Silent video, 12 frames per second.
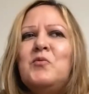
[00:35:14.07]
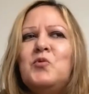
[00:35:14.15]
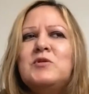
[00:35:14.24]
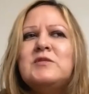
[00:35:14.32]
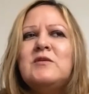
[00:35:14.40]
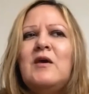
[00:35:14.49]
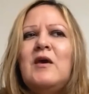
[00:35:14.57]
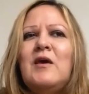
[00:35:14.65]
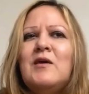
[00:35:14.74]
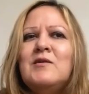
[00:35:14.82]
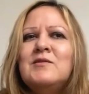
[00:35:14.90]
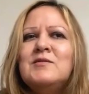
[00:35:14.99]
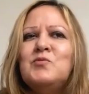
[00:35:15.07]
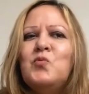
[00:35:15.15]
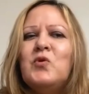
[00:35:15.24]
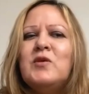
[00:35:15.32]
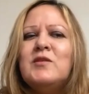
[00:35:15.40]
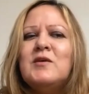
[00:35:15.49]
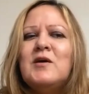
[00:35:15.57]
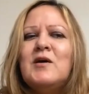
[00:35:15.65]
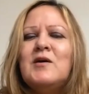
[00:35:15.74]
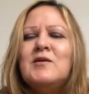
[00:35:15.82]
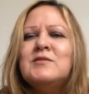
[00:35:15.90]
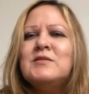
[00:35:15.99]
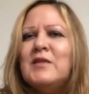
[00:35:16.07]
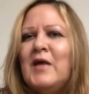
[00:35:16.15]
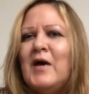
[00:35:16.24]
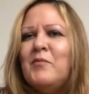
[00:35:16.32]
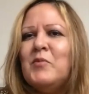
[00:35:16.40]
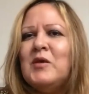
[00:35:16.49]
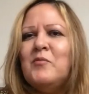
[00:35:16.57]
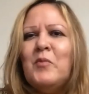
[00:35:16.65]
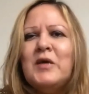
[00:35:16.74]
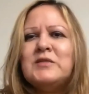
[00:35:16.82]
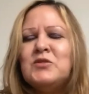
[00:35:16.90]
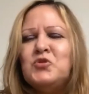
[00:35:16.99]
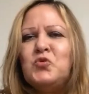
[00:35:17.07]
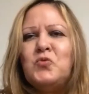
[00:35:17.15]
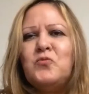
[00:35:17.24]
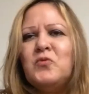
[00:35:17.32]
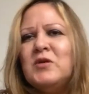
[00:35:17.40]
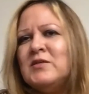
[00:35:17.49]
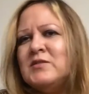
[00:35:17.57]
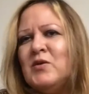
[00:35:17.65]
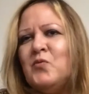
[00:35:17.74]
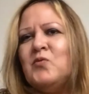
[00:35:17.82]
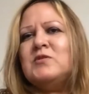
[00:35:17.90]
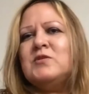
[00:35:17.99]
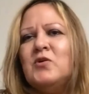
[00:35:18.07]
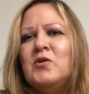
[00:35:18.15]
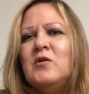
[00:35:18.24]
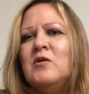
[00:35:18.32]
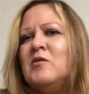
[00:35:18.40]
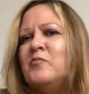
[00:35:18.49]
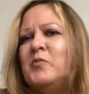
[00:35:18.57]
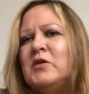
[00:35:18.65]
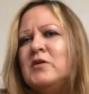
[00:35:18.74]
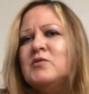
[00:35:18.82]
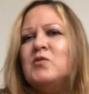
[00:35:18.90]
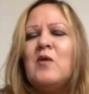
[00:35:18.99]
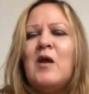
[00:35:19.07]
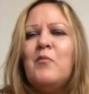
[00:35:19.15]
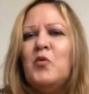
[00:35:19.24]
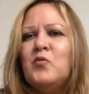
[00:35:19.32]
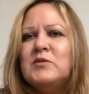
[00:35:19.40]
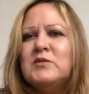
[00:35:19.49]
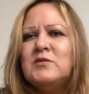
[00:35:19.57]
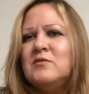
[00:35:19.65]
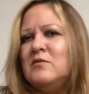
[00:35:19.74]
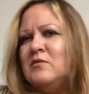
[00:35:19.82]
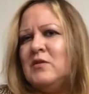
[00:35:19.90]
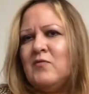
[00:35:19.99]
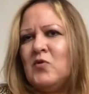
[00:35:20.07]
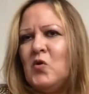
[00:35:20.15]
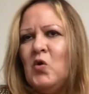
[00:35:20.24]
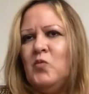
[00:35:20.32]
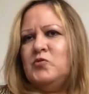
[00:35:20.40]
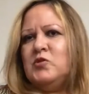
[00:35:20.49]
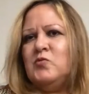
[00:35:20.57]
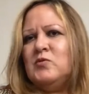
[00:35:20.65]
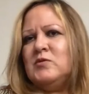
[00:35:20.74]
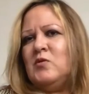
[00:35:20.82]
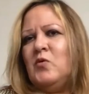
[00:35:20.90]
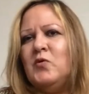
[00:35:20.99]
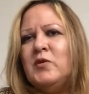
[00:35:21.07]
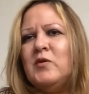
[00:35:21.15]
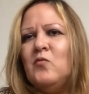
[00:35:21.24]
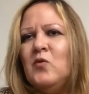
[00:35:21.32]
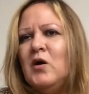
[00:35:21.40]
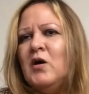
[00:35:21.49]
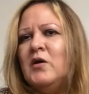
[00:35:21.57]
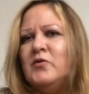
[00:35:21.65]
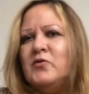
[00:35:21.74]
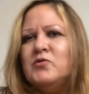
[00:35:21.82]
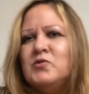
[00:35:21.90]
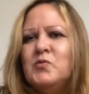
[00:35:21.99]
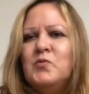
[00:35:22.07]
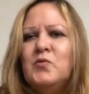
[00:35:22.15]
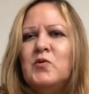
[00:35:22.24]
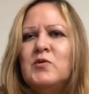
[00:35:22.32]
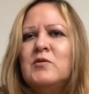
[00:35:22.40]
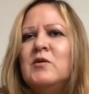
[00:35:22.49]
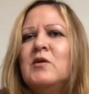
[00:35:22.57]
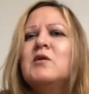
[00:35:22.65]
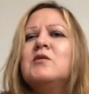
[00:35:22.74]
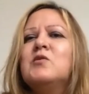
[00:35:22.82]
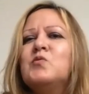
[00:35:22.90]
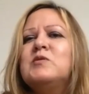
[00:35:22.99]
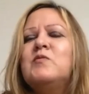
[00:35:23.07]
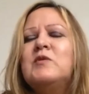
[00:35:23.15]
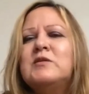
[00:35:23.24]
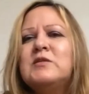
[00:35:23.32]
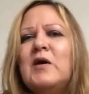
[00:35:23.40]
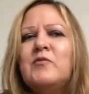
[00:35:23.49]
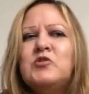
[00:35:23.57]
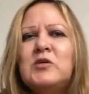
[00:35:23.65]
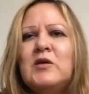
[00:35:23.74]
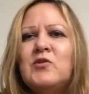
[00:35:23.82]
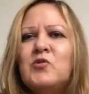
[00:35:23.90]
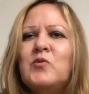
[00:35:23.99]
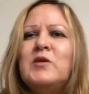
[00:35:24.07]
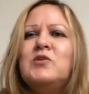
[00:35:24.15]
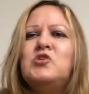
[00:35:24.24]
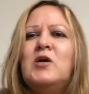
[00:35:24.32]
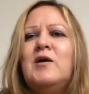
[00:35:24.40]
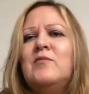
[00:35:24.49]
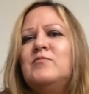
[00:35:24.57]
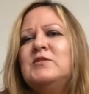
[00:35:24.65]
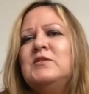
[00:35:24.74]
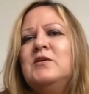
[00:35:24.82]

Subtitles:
was eggs with salami. My sister Rixa was the cook because grandma was never home. She was holding one or two, or there was even a time she had three jobs.